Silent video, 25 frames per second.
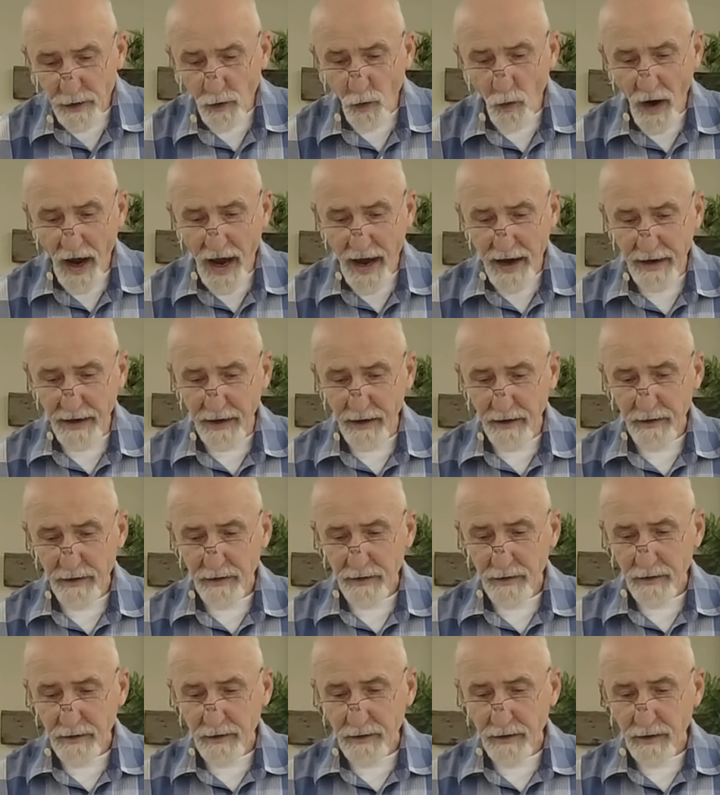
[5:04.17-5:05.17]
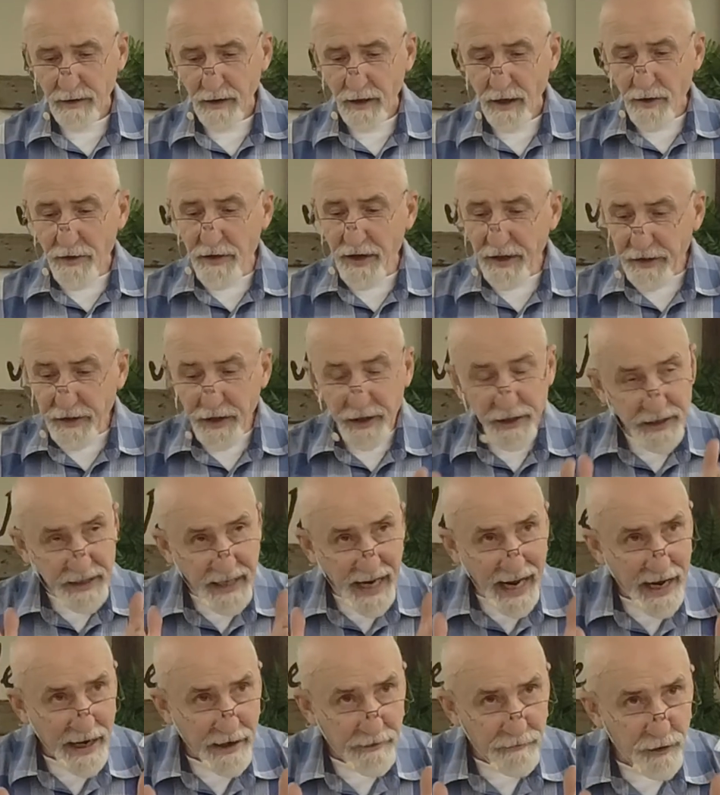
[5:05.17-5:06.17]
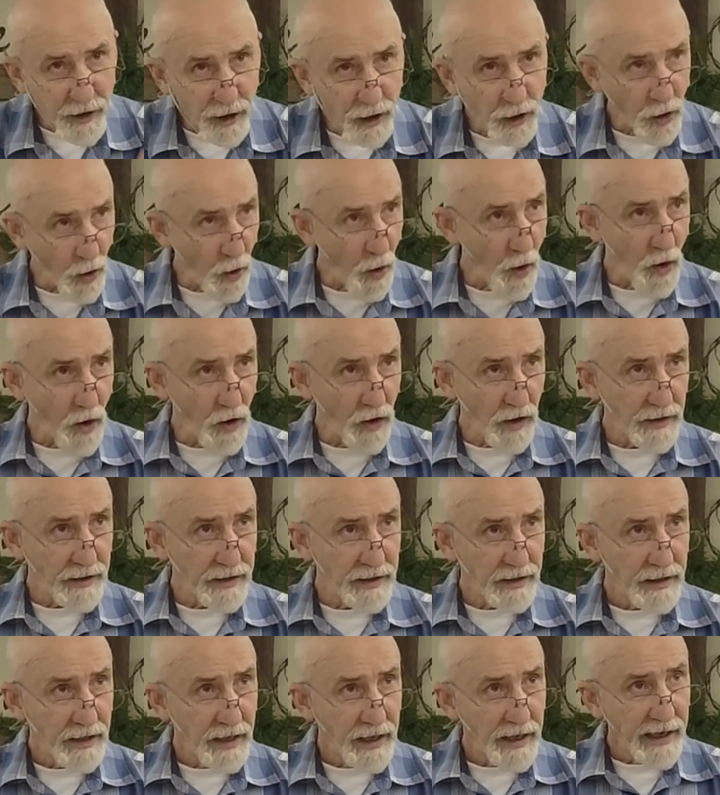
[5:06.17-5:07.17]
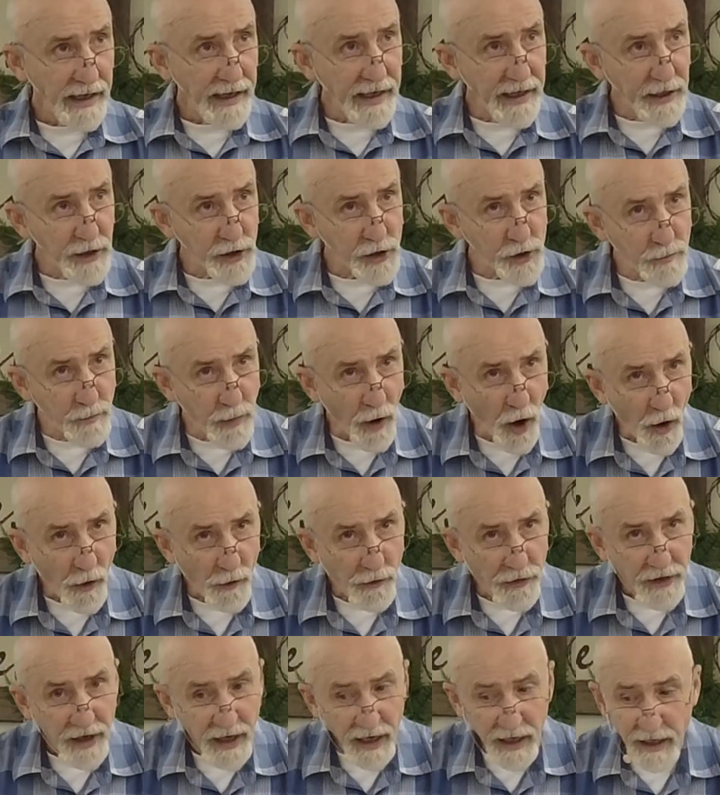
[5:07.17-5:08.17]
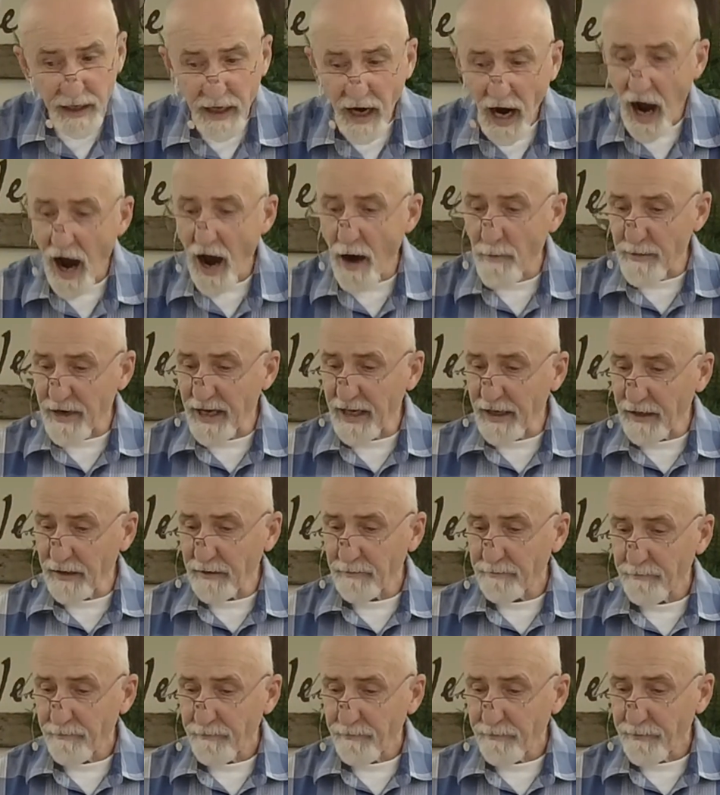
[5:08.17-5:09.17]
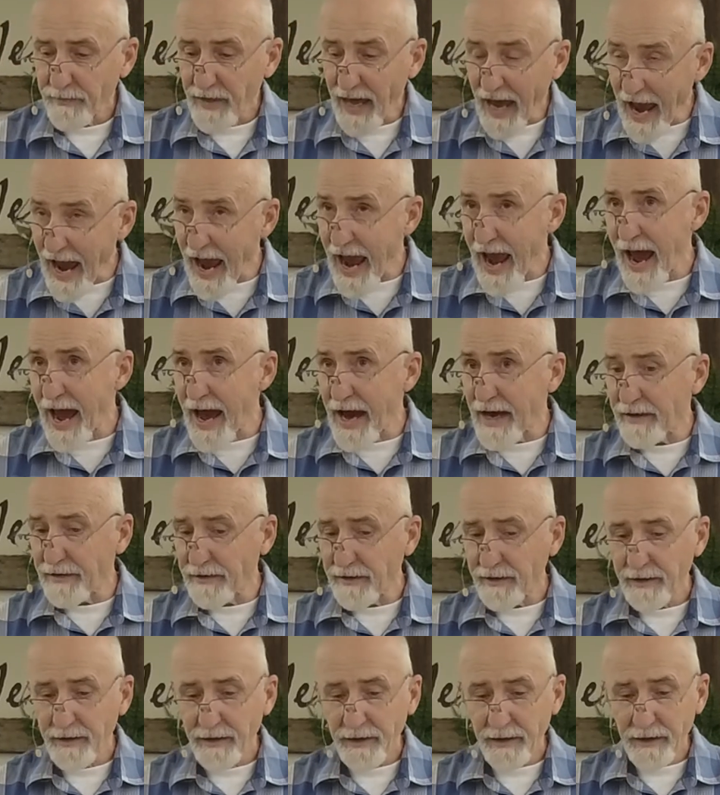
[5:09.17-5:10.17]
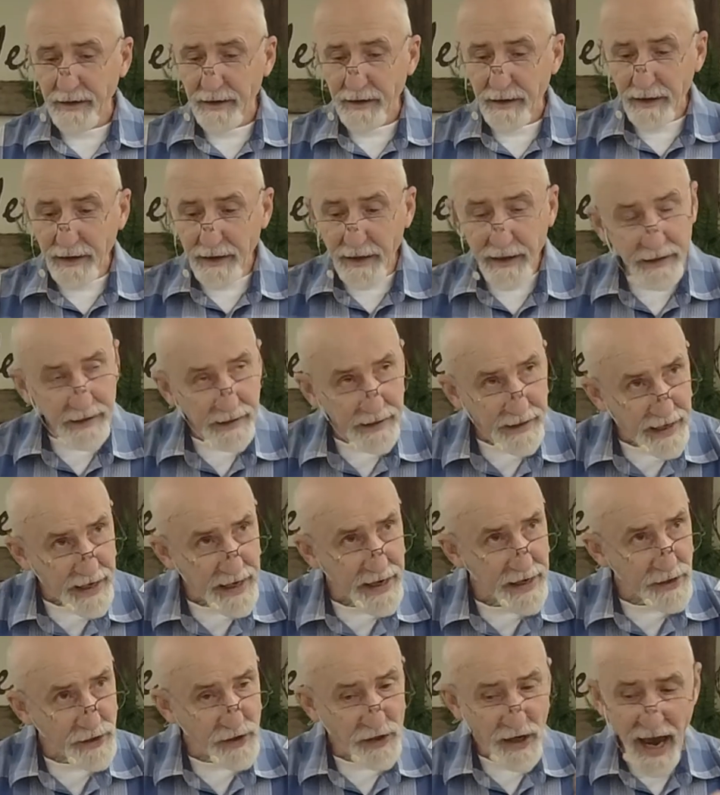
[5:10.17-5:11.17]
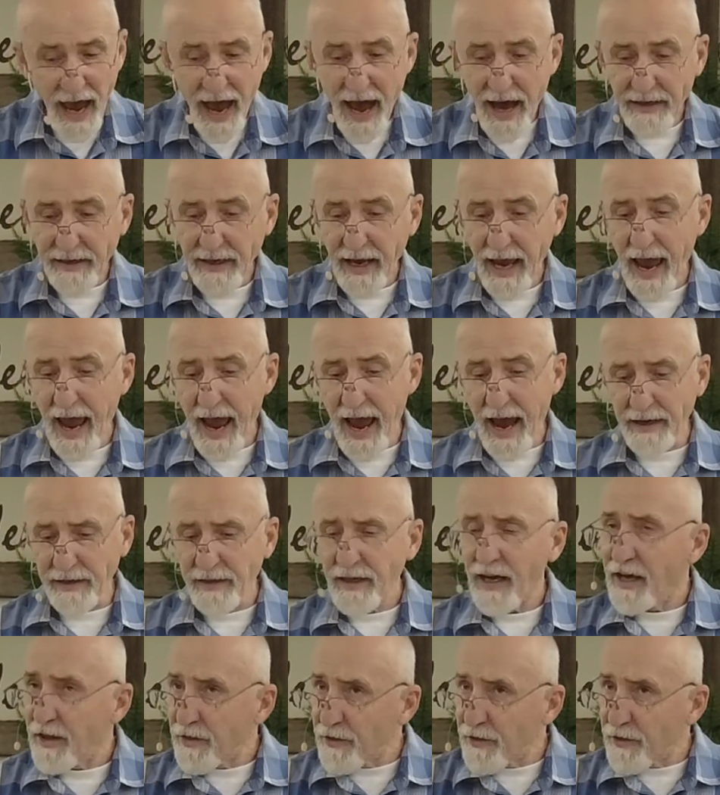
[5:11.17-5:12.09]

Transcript: away that the day of the Lord is both coming and it is at hand.